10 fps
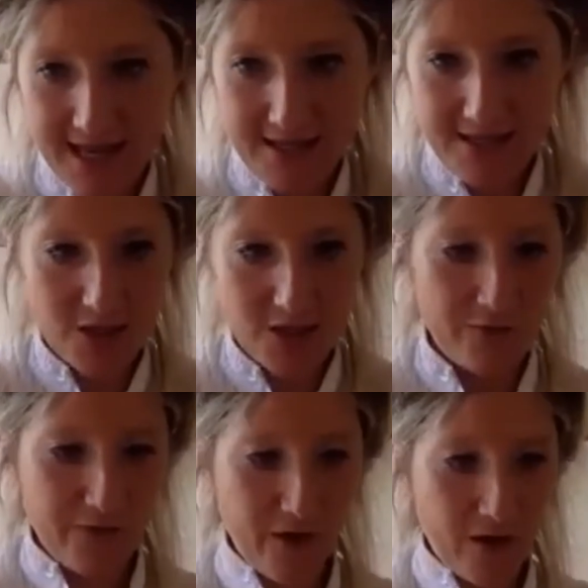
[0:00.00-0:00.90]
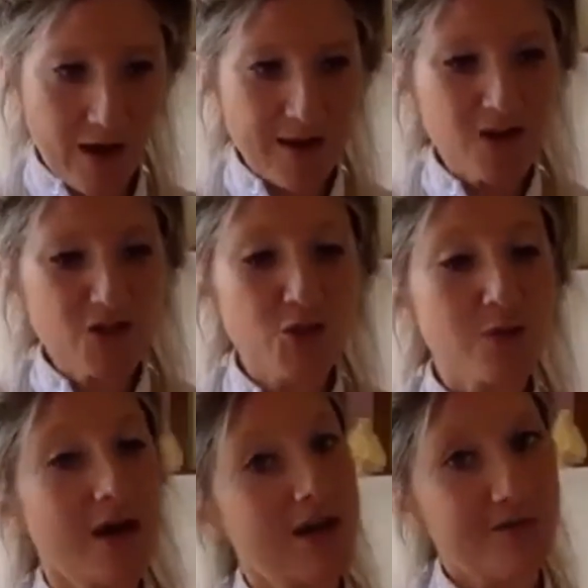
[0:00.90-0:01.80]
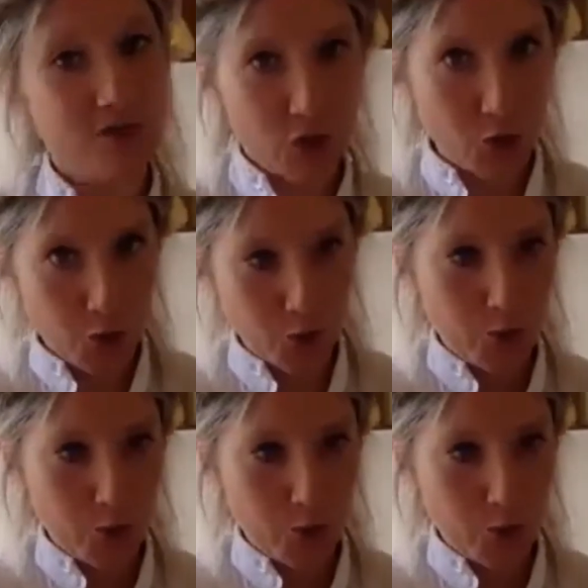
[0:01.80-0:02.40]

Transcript: so far. I'm going to do another 2.